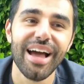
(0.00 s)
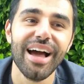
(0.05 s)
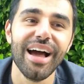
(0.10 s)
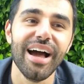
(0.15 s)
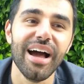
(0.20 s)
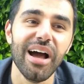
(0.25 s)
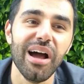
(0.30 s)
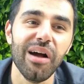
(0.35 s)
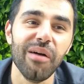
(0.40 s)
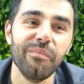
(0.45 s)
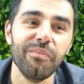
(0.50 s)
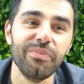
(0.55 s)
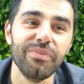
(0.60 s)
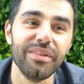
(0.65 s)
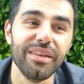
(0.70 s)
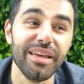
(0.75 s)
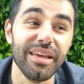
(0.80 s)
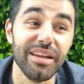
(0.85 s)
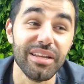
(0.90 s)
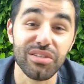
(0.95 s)

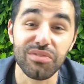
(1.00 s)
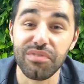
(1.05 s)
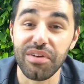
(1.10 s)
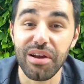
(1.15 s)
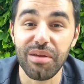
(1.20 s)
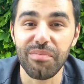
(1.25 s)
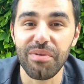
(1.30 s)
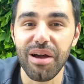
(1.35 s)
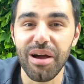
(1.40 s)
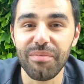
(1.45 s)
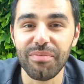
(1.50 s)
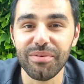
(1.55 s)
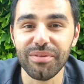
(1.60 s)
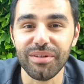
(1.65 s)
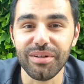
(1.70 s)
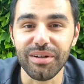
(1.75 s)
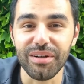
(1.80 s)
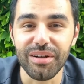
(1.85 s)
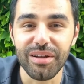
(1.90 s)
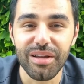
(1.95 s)
It is very
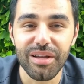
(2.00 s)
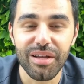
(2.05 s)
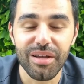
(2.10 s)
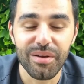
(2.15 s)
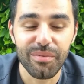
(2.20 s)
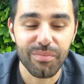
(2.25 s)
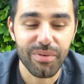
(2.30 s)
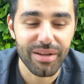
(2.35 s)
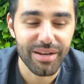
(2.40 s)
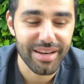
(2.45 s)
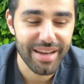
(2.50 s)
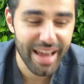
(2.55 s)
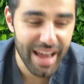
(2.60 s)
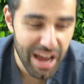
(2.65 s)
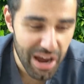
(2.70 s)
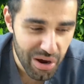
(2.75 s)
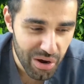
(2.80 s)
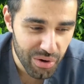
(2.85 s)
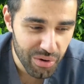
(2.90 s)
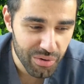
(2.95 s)
popular, but
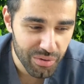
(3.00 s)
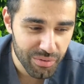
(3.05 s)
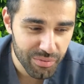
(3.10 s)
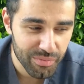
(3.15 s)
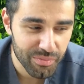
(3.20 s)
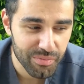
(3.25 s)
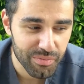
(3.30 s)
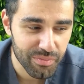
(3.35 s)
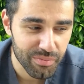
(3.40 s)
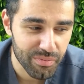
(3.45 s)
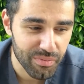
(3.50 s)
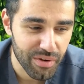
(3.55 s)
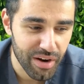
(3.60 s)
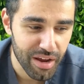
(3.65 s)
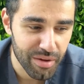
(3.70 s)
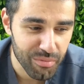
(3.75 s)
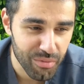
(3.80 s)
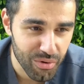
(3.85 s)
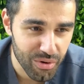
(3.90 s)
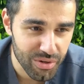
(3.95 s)
now
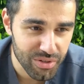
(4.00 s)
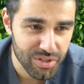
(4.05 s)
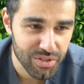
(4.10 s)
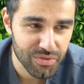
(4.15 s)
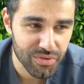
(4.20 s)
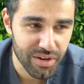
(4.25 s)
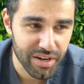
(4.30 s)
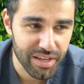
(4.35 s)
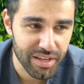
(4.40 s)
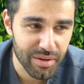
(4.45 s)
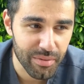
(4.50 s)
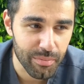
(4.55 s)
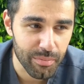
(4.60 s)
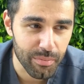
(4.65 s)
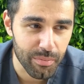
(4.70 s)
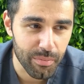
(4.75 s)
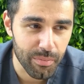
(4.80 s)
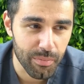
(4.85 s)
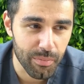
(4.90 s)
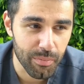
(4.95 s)
Brian Morris is running a
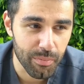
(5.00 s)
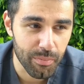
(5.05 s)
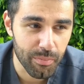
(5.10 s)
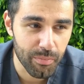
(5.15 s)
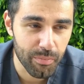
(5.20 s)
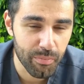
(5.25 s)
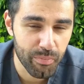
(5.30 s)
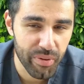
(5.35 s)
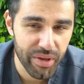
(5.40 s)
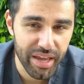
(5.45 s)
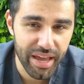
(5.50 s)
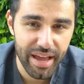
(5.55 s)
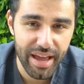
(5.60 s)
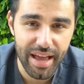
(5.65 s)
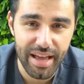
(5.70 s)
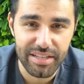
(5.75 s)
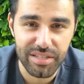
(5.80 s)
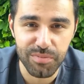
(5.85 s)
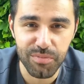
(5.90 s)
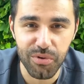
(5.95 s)
big
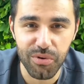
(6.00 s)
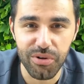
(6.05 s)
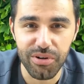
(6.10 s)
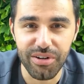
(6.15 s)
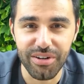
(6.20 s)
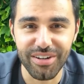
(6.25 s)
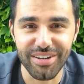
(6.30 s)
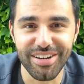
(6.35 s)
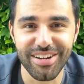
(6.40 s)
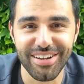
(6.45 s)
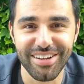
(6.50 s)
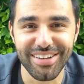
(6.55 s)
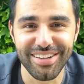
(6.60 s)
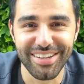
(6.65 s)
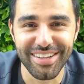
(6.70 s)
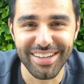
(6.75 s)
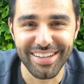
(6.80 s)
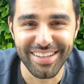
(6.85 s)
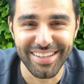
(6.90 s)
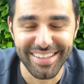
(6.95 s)
ass motor.
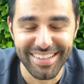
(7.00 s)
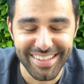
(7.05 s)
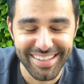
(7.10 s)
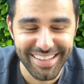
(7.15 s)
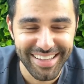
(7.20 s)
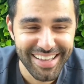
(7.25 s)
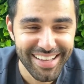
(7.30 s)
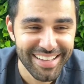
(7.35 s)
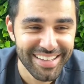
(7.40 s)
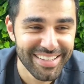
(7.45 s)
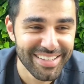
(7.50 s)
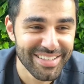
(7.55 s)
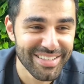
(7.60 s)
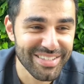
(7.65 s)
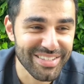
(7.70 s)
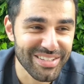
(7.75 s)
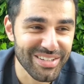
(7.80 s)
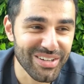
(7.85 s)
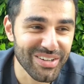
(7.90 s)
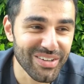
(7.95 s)

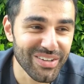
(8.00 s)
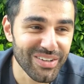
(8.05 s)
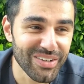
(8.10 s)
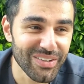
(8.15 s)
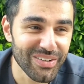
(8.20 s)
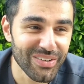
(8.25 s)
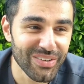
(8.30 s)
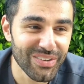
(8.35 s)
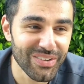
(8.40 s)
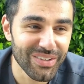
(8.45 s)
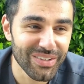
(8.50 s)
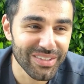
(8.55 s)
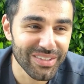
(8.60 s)
So